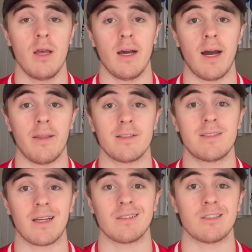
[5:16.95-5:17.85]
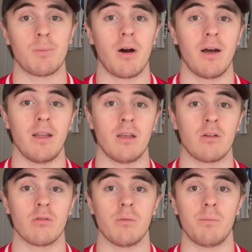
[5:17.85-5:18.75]
the second spot in
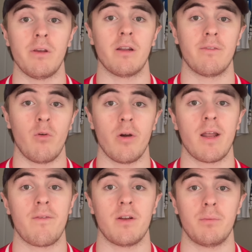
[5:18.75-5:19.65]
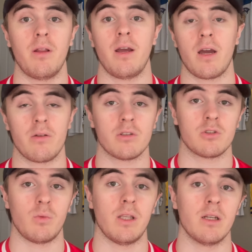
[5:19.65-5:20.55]
Group B and avoid having to play either a
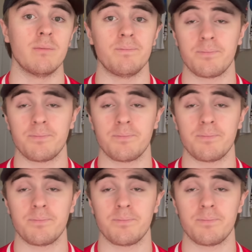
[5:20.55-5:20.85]
Sweden.